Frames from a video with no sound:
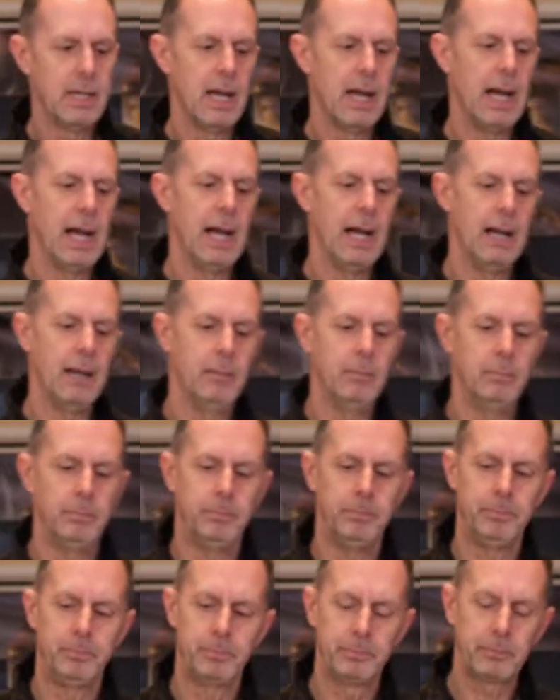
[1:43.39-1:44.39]
And
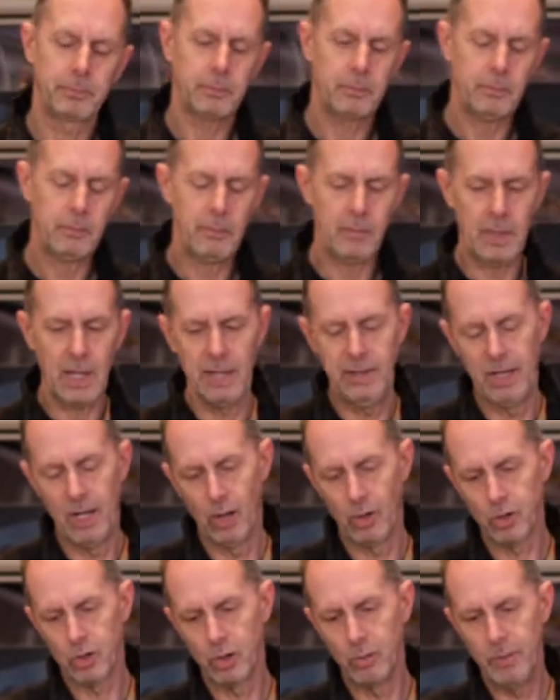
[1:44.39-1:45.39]
they
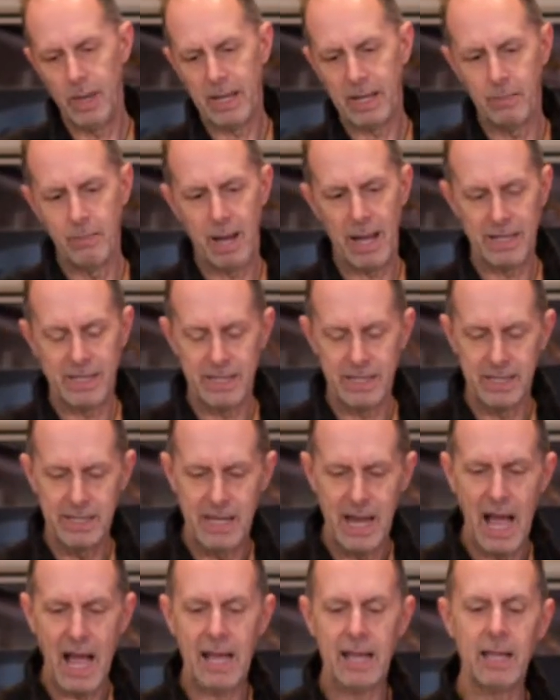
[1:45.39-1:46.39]
also make a matching
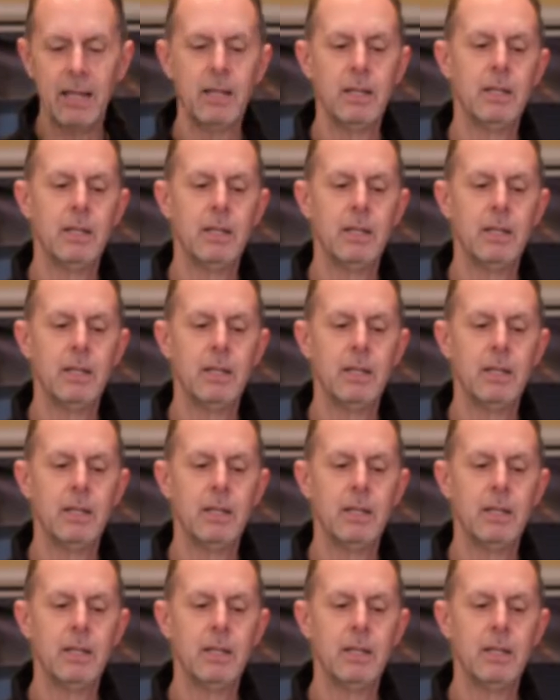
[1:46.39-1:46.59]
DAC